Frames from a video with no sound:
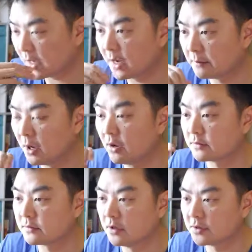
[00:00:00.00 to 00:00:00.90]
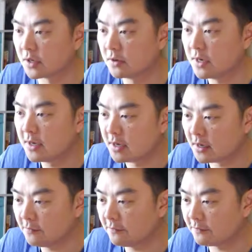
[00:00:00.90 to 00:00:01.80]
Also,
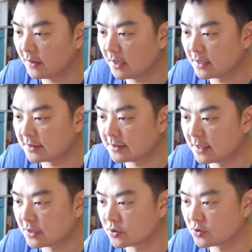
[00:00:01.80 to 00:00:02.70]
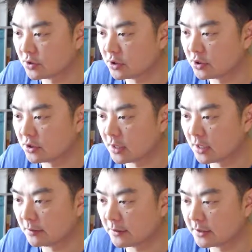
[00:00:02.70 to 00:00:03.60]
if isDead is true
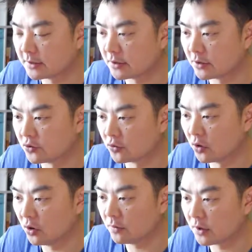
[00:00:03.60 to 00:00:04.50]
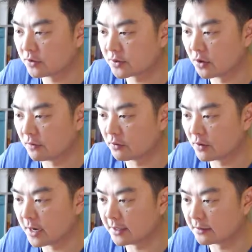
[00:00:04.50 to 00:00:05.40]
under the draw, we're also
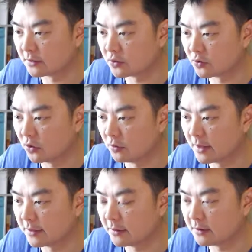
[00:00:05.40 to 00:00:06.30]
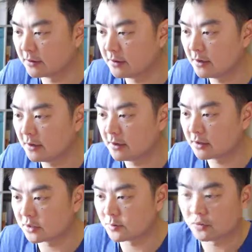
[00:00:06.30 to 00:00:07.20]
overriding the draw method,
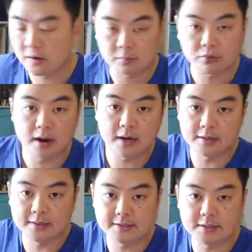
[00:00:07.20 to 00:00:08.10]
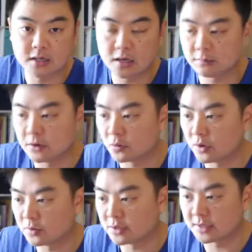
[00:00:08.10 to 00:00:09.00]
because prior to this,
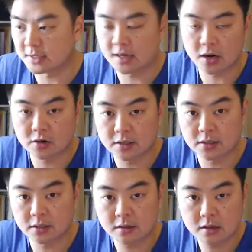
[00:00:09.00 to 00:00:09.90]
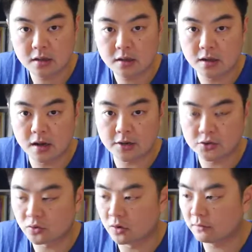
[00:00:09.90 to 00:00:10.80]
we were just inheriting
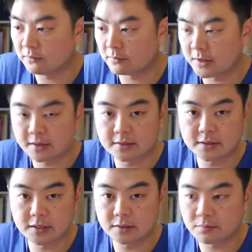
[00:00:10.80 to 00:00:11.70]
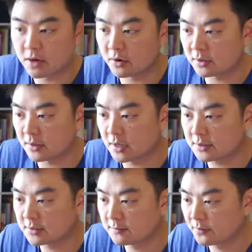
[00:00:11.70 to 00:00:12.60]
draw from the entity parent
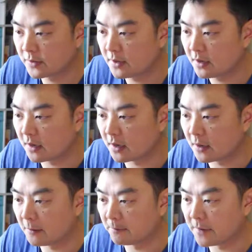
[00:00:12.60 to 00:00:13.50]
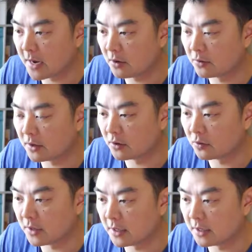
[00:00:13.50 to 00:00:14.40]
class. Now
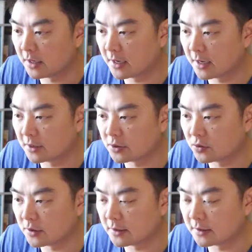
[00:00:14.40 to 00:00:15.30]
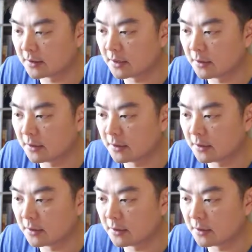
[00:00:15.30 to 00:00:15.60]
we are doing,